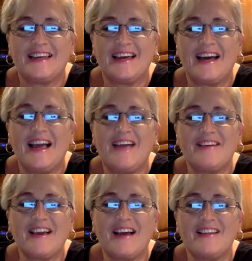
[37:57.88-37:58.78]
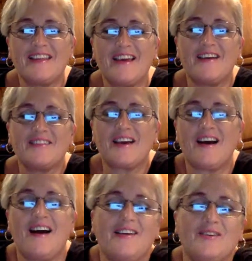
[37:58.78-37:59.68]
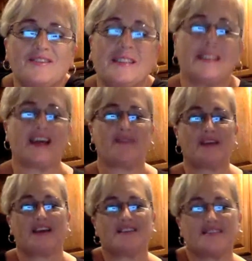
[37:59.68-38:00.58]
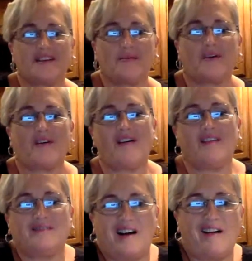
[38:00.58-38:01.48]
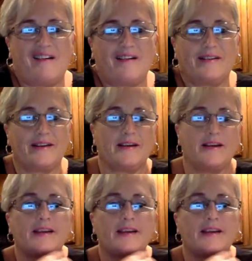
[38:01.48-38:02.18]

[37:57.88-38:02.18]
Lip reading: I haven't gotten the avocado today because they were all hard and